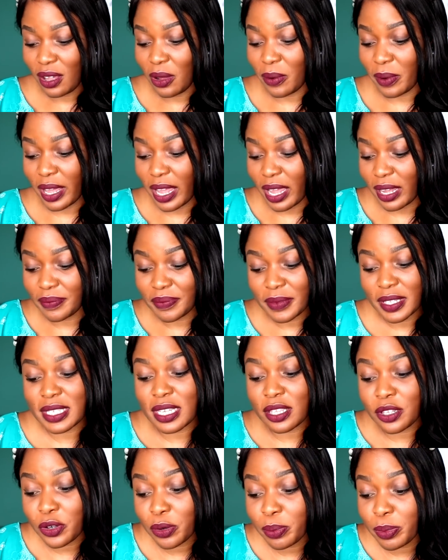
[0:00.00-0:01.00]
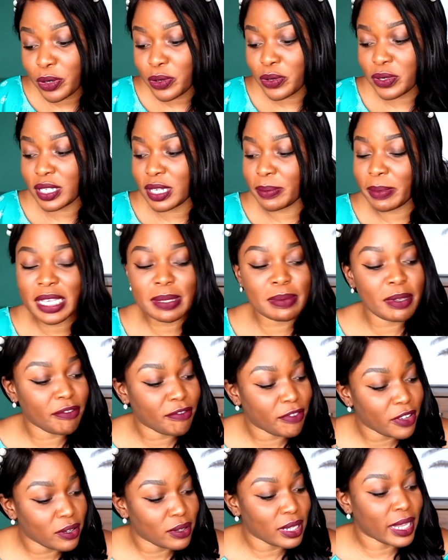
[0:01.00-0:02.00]
Okay, it's a little boost. It makes me
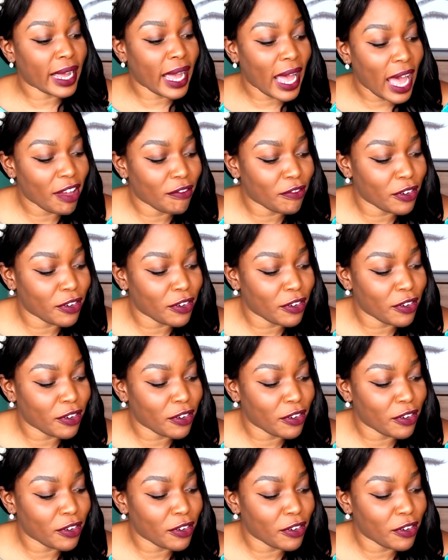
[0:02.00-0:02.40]
feel like I have